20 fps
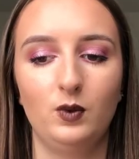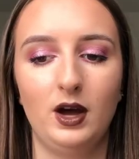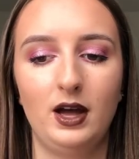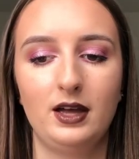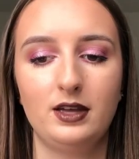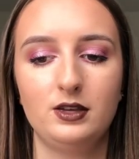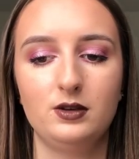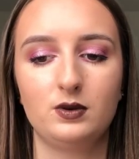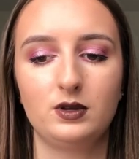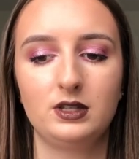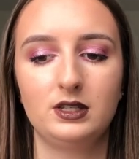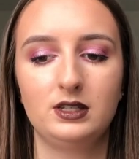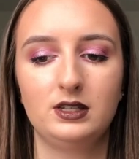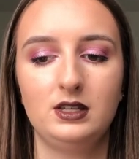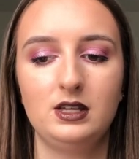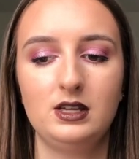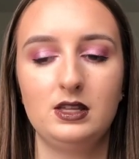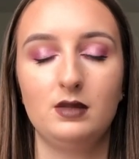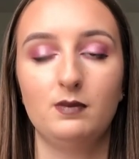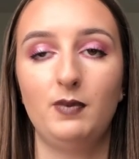where you can
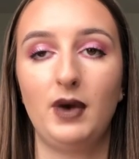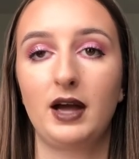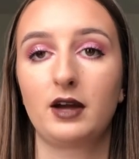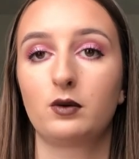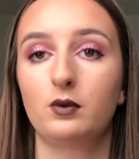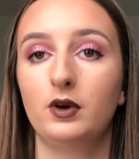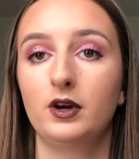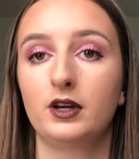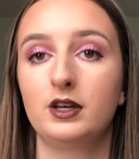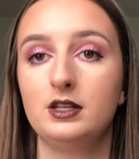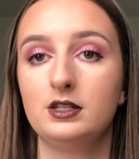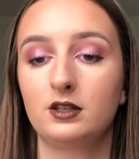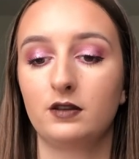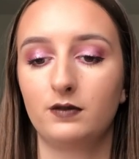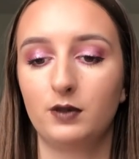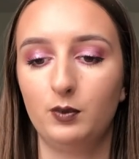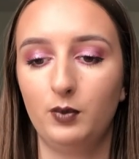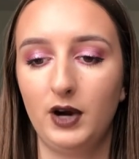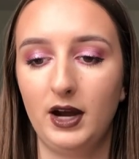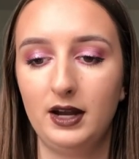see the back workings
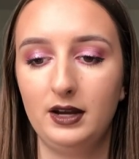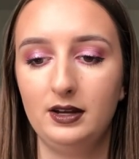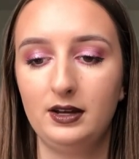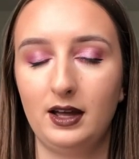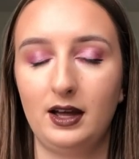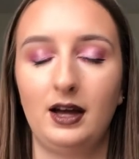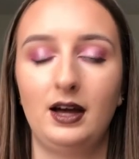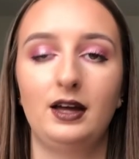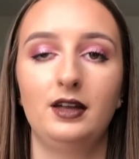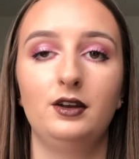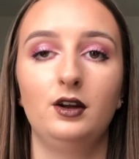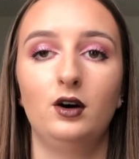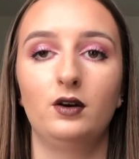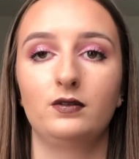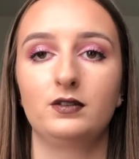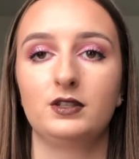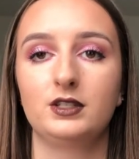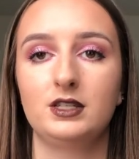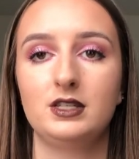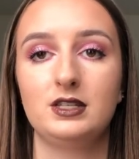of the brand, and
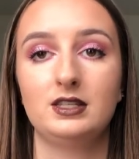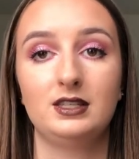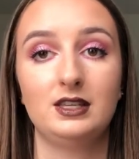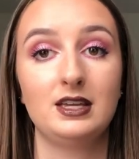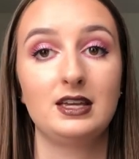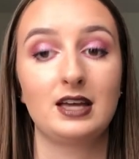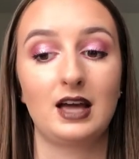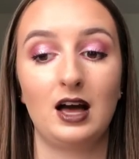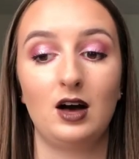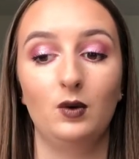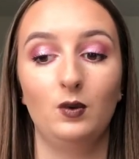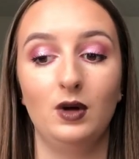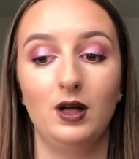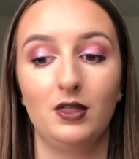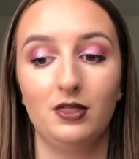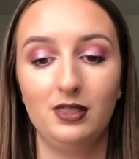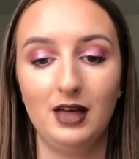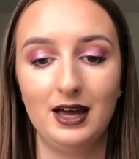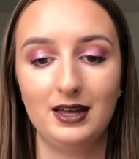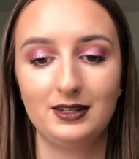obviously seeing how
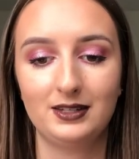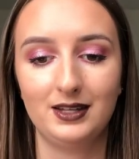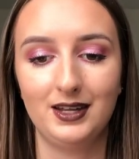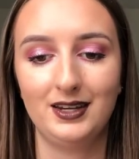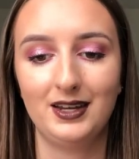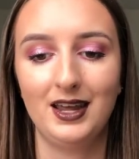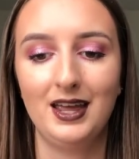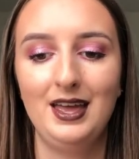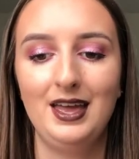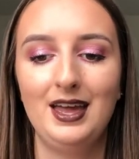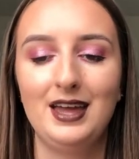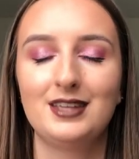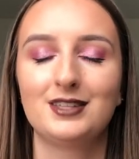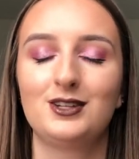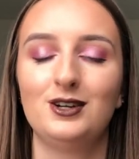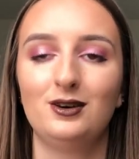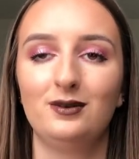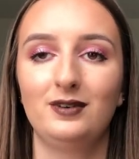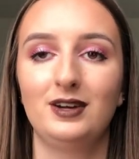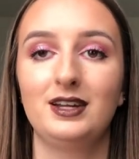well that did, it's
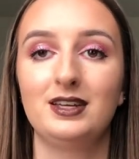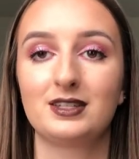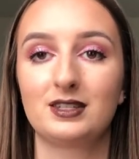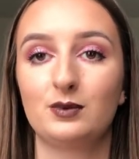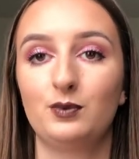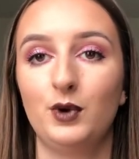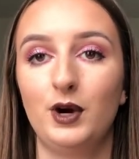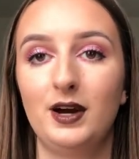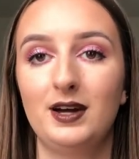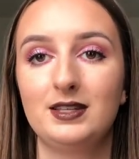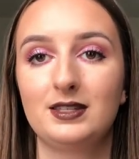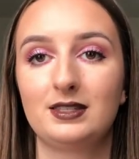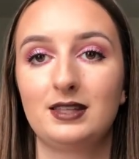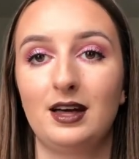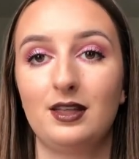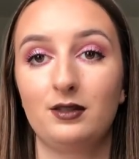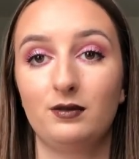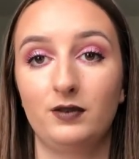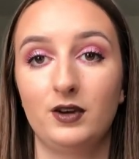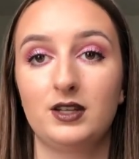not really a surprise
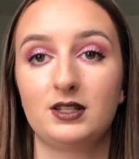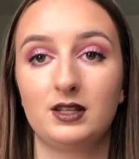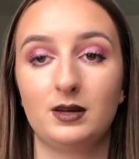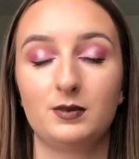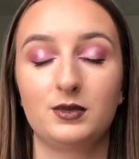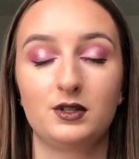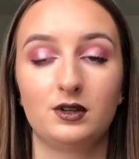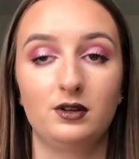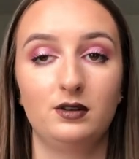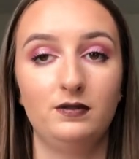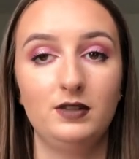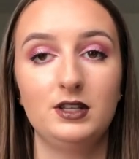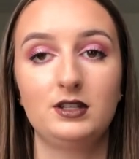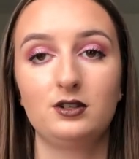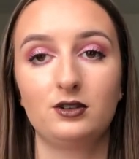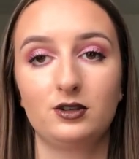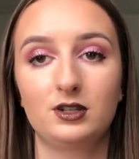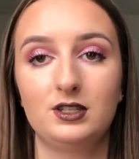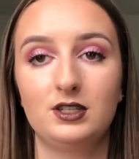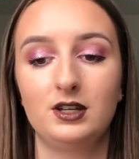that the first episode of this
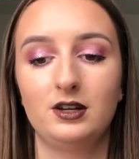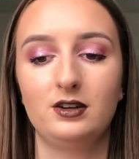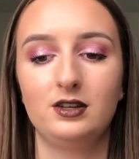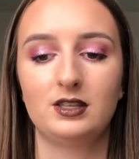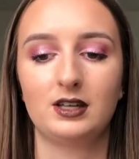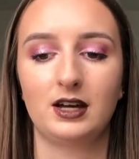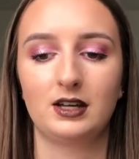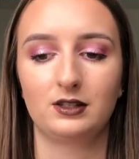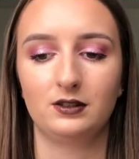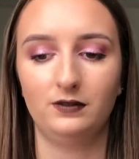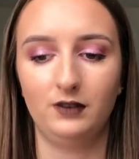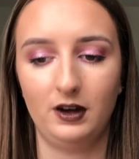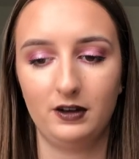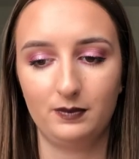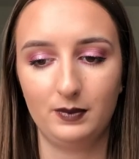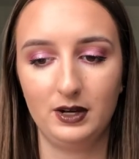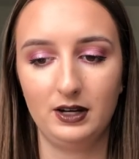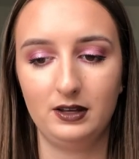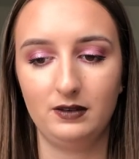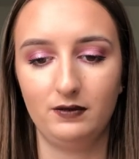docuseries has five
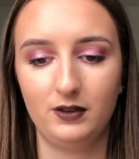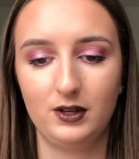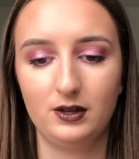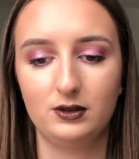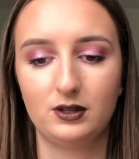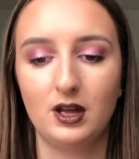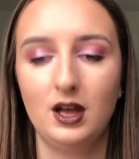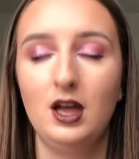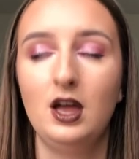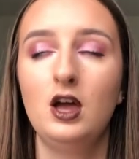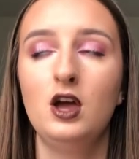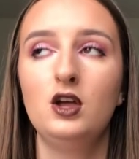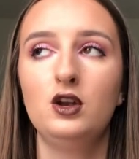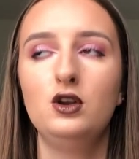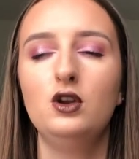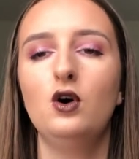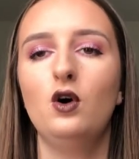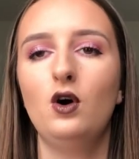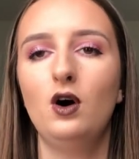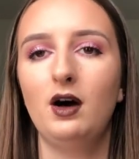million views.
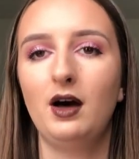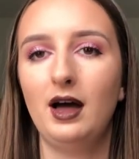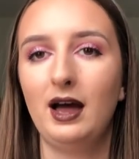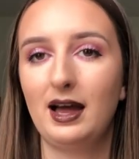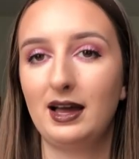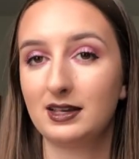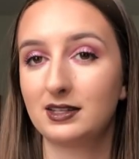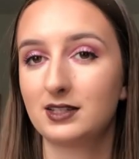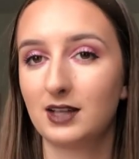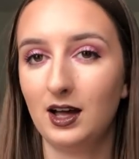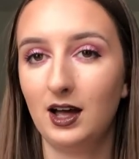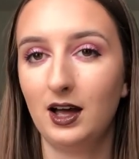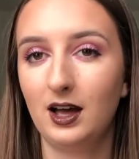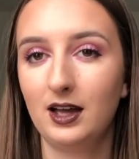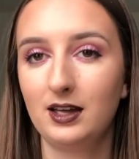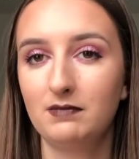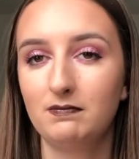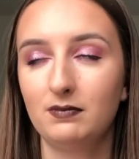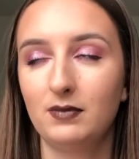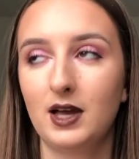Not as
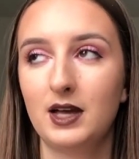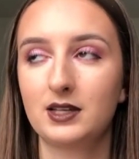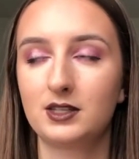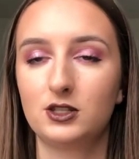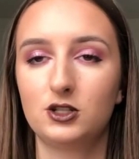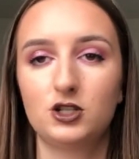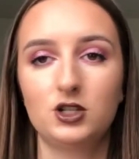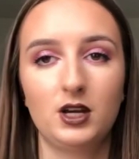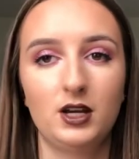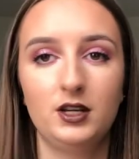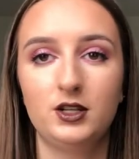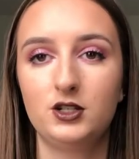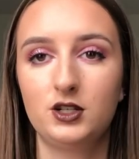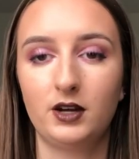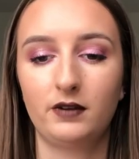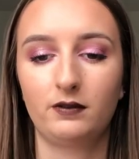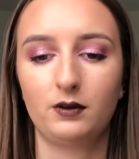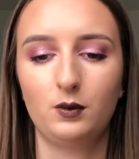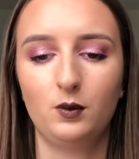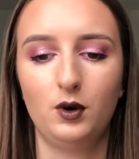high as the Shane and
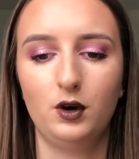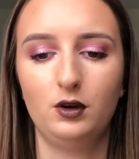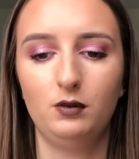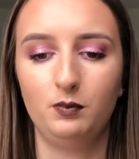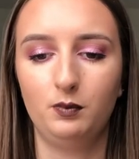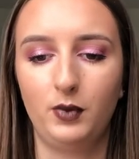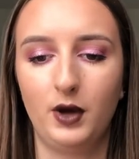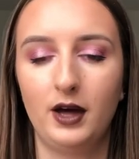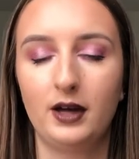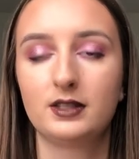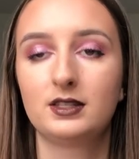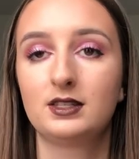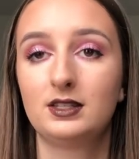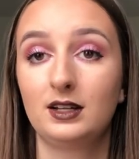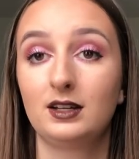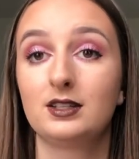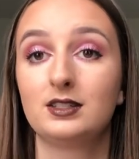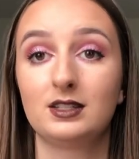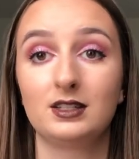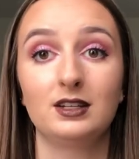Jeffree one, but
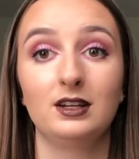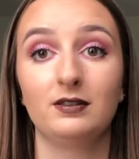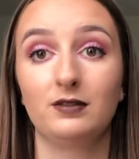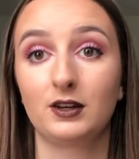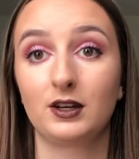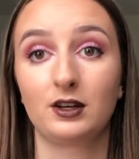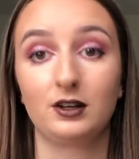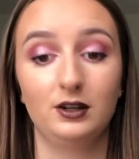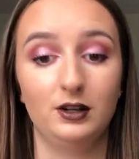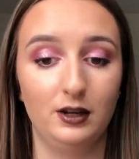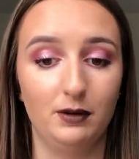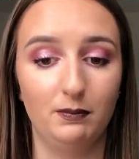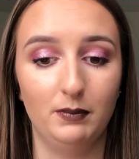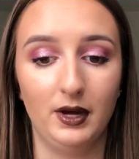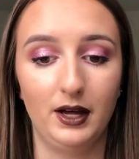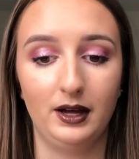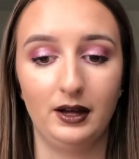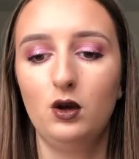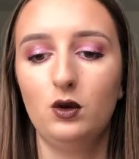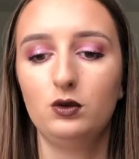still a significant
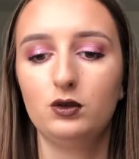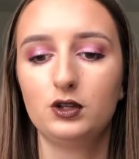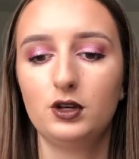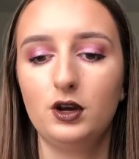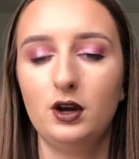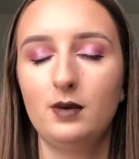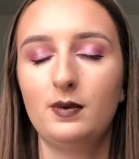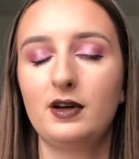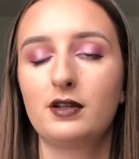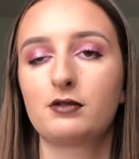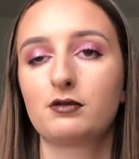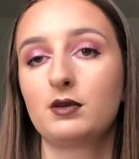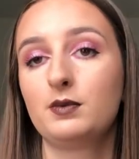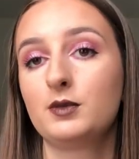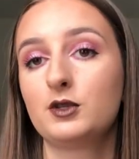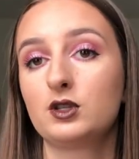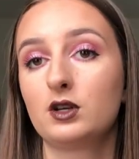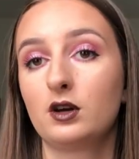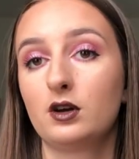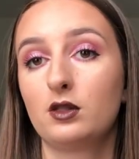number. Also, about three
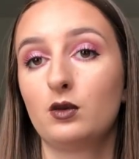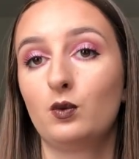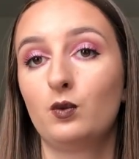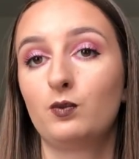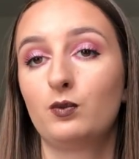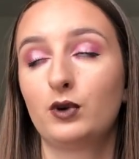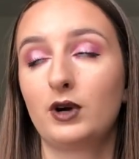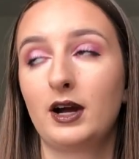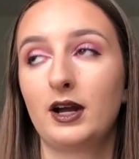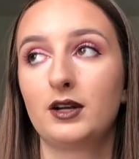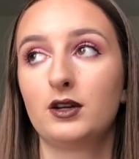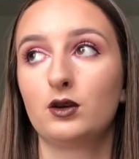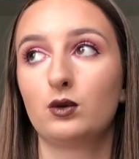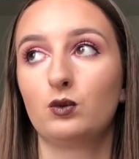months ago, the brand